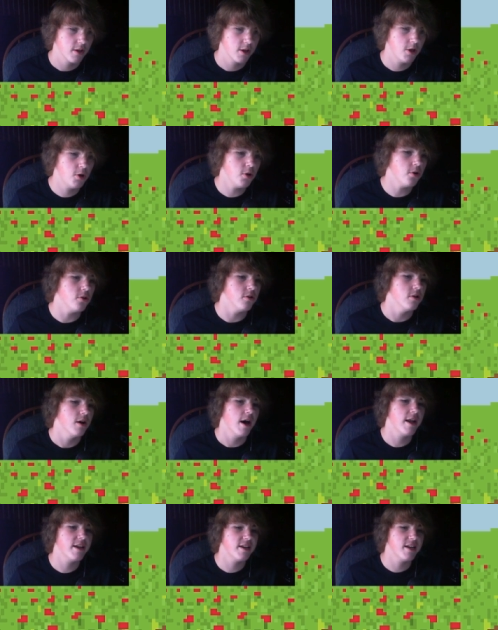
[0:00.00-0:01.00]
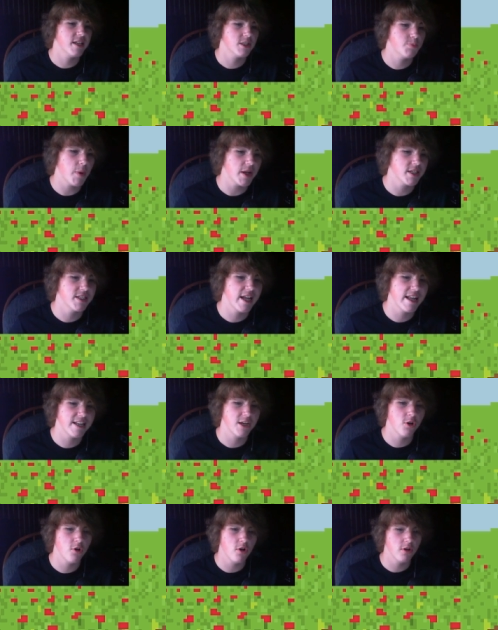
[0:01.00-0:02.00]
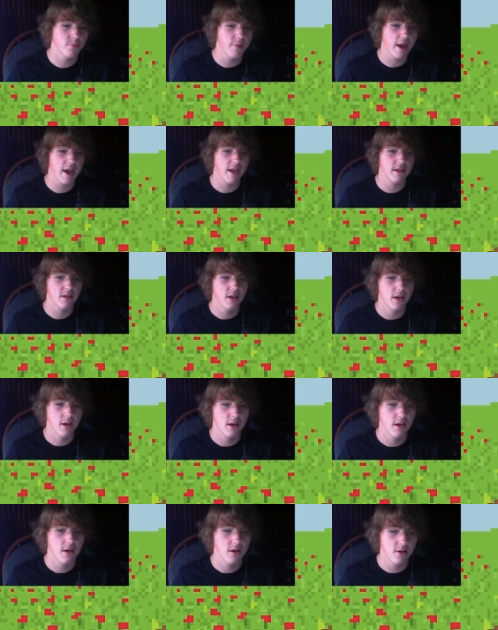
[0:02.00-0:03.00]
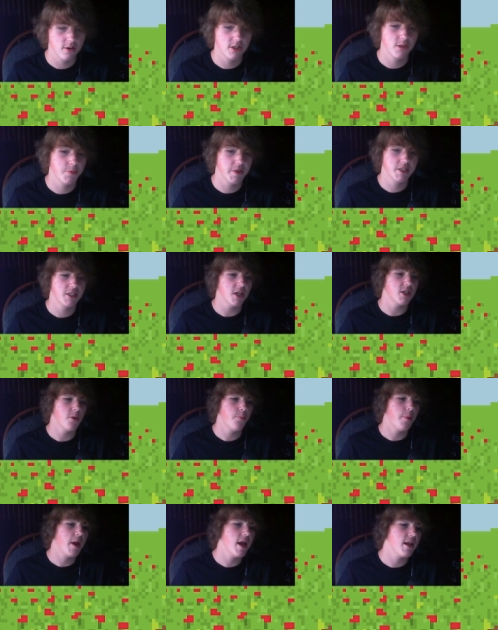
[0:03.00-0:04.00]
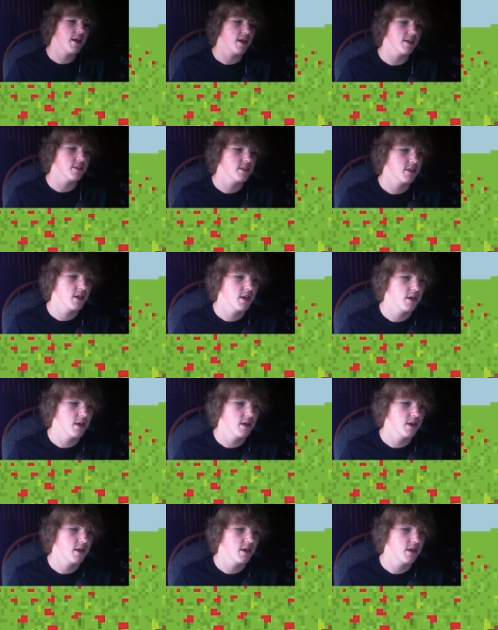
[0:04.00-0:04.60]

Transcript: Cool. I didn't expect an eighty-year-old man er, to be such a badass.